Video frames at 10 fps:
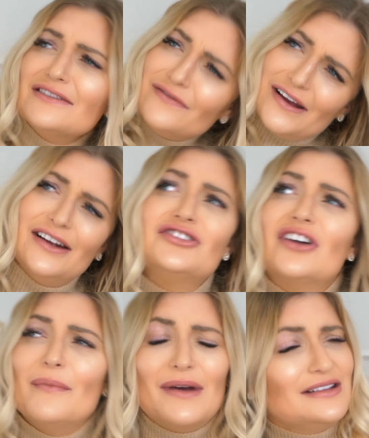the first
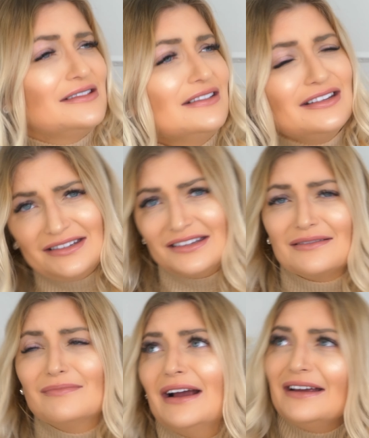trimester? This is
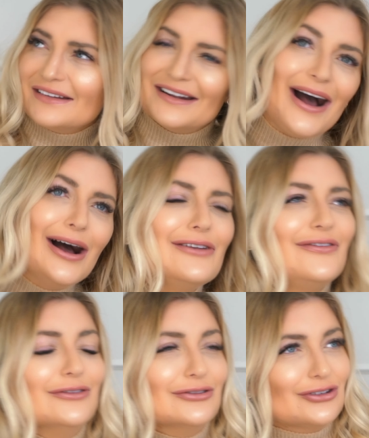amazing. I
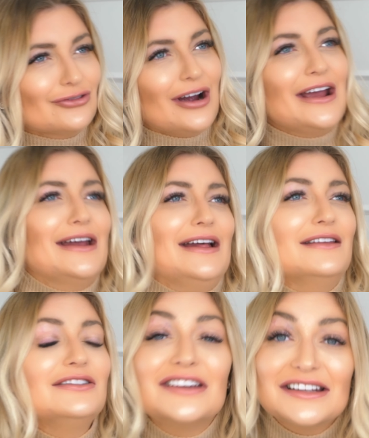feel great. And
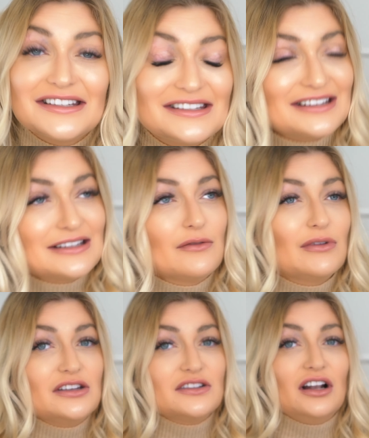then you get to 6-7
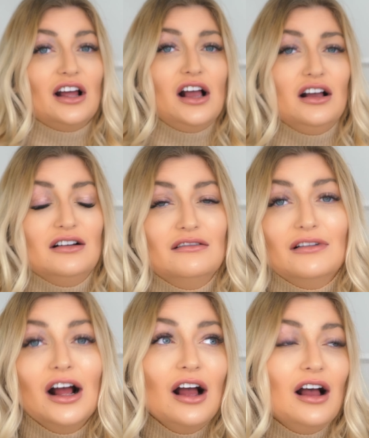weeks and you're like,
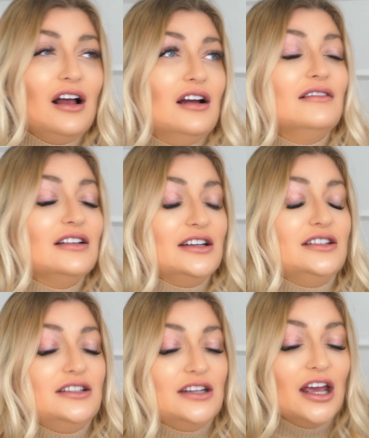oh, holy
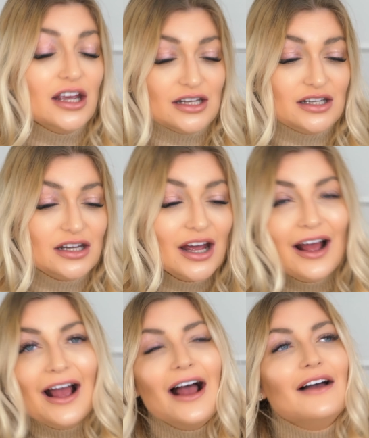shit.
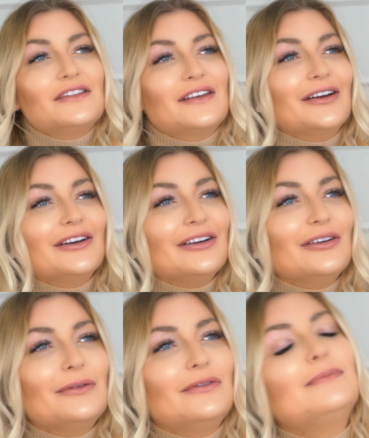
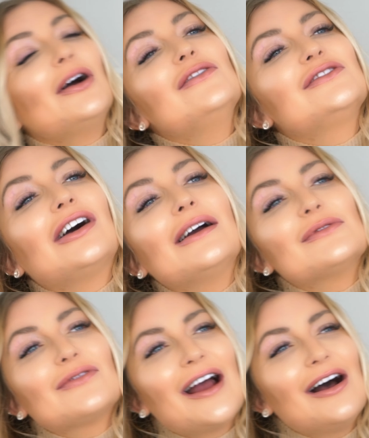So both
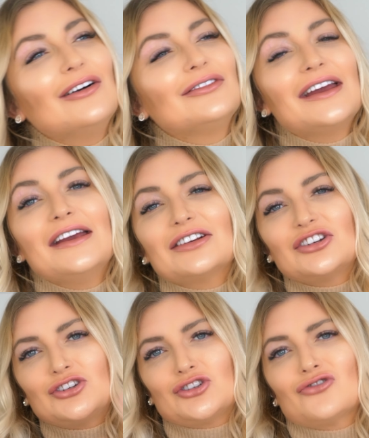times round,
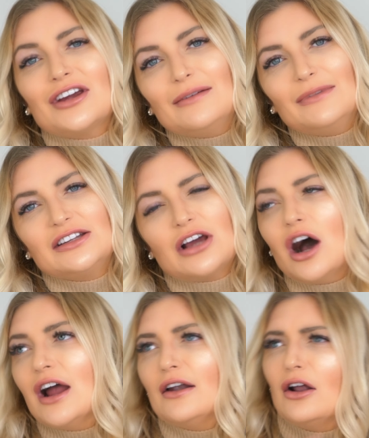extremely
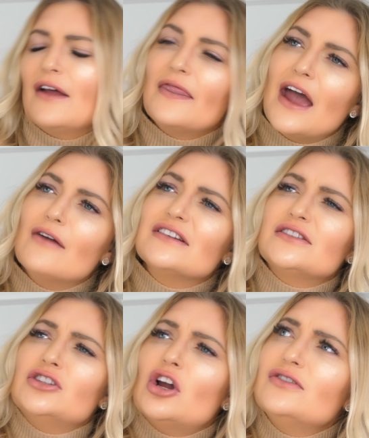tired. Like there is
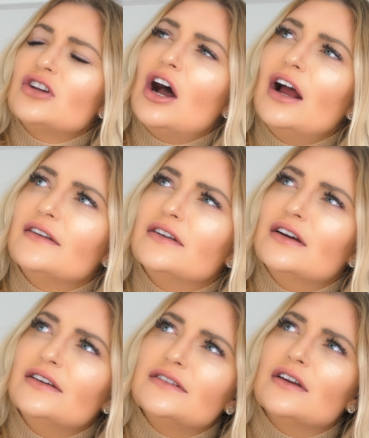no
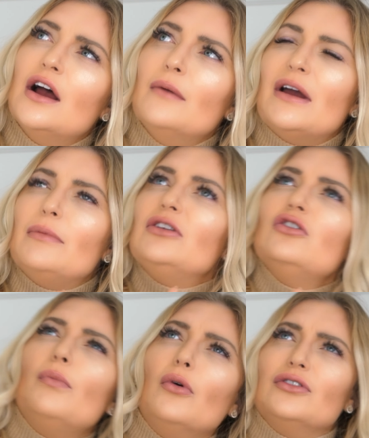tiredness, maybe
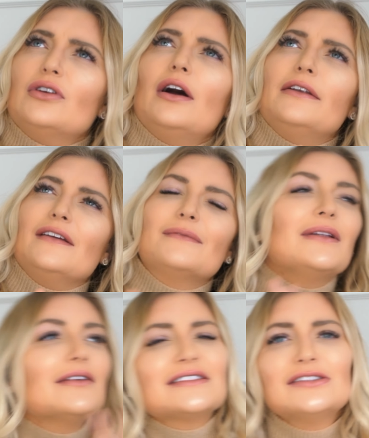newborn tiredness, but
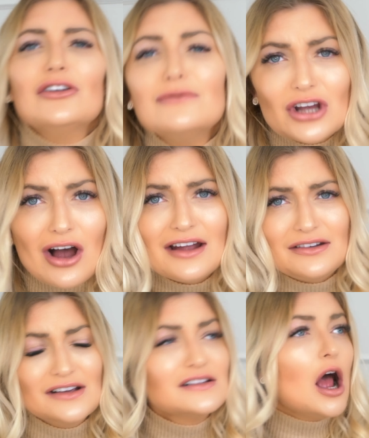there is no
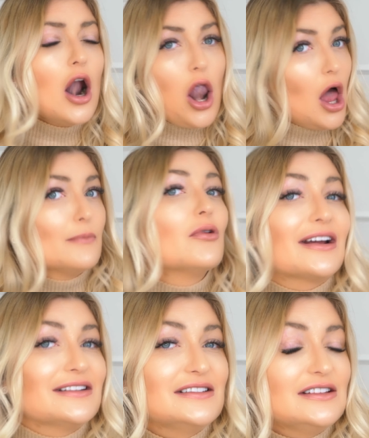tiredness like
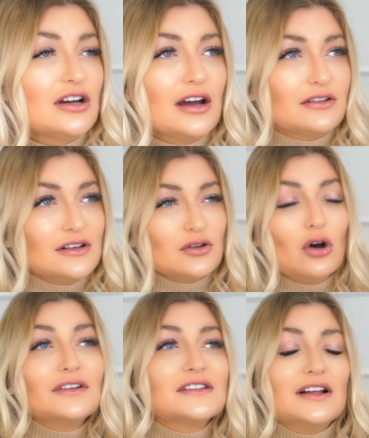pregnancy tiredness.
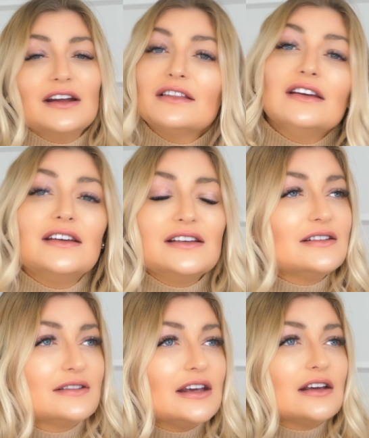Honestly,
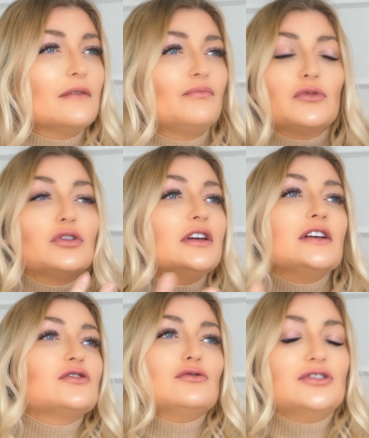the
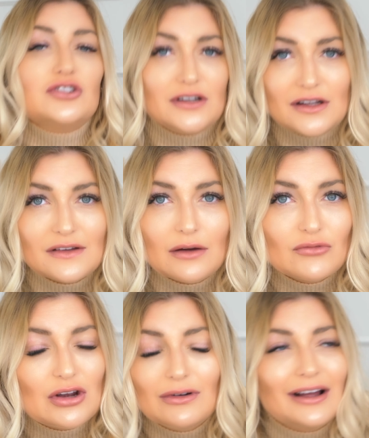exhaustion is
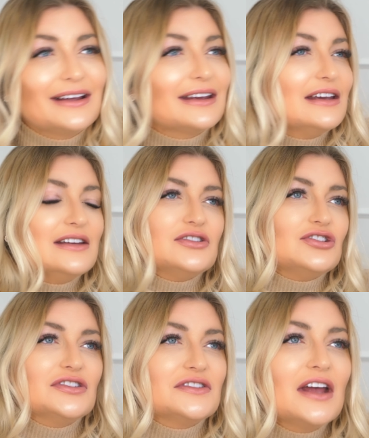unreal. Like it is
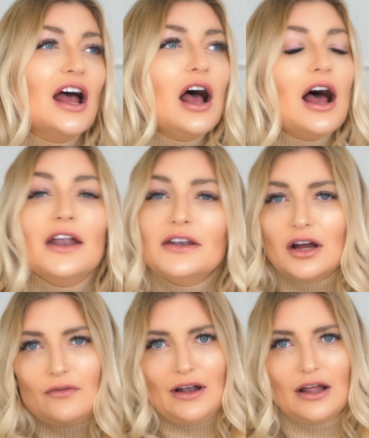just
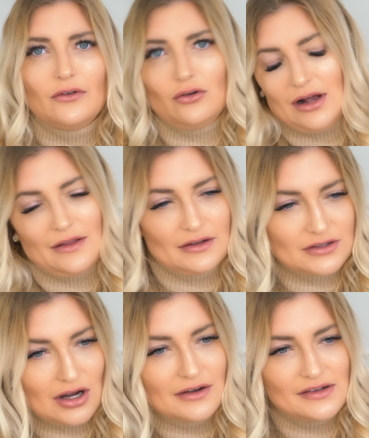another level, and the
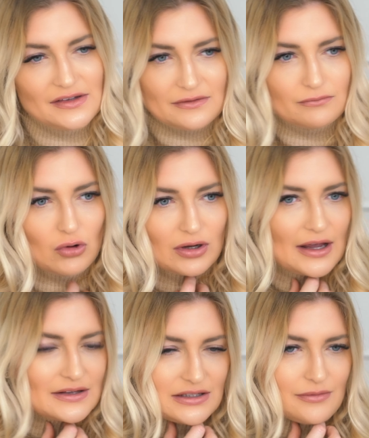tiredness is what
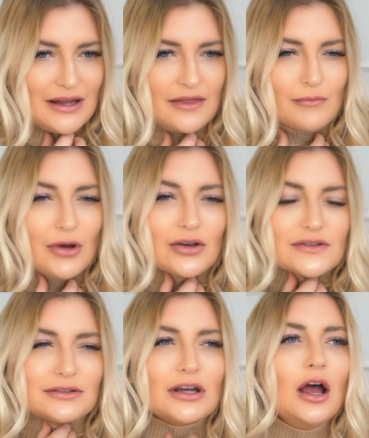gets to me the
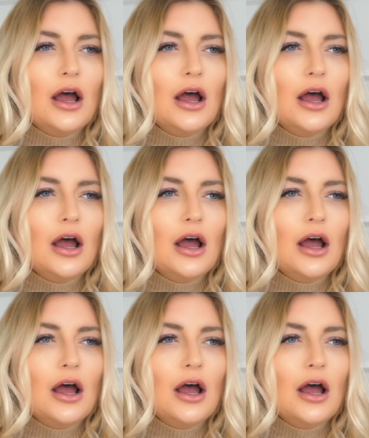most.